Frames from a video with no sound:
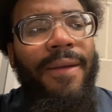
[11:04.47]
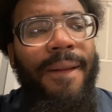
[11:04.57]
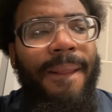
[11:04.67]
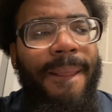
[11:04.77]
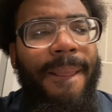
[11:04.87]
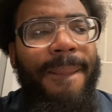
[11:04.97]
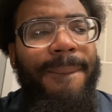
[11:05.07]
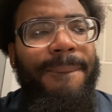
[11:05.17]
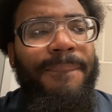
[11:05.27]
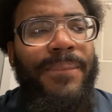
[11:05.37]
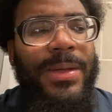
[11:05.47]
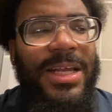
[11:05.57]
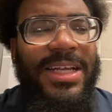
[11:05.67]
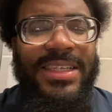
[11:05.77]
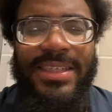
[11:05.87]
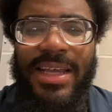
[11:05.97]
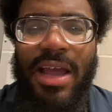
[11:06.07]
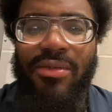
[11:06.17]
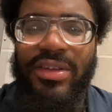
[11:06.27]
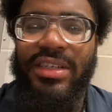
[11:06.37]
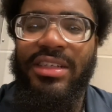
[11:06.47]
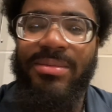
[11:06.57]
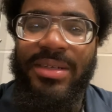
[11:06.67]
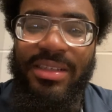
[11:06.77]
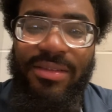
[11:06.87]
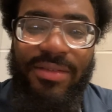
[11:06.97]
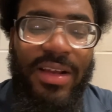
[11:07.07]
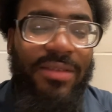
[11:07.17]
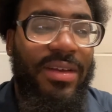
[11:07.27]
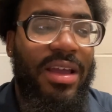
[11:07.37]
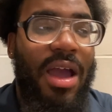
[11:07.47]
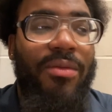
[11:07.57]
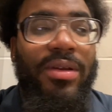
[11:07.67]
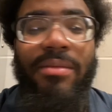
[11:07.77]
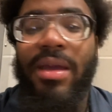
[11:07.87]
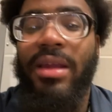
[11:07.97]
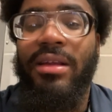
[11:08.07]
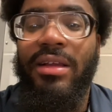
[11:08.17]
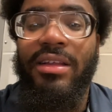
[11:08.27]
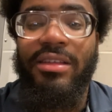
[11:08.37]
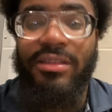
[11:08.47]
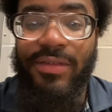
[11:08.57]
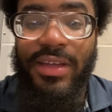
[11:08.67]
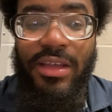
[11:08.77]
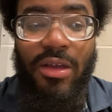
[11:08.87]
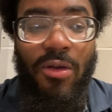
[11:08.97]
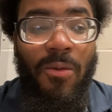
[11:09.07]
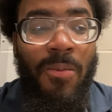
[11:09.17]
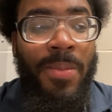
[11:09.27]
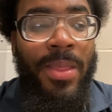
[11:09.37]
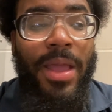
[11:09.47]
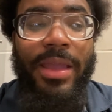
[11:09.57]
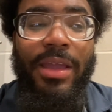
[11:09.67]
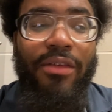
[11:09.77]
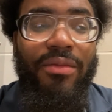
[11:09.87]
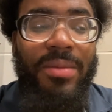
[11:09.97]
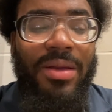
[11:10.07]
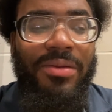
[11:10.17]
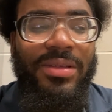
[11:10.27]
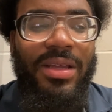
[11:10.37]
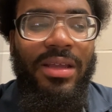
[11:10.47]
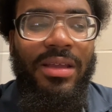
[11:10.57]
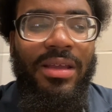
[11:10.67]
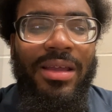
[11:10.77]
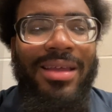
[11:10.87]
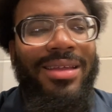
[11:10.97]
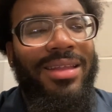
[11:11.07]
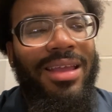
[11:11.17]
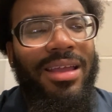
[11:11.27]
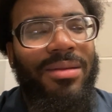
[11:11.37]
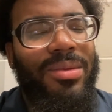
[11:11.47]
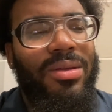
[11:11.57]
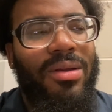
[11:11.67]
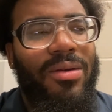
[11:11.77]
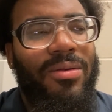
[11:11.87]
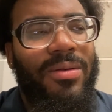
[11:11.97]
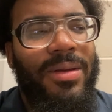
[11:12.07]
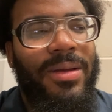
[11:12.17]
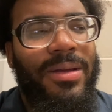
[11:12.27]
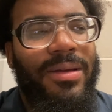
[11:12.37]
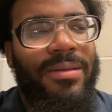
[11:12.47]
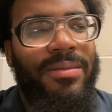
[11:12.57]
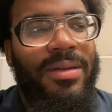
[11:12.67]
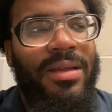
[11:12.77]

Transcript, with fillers: Um, like I said, I want to see myself elevate. I want to be able to look at this video a year from now and say, damn, you know, um,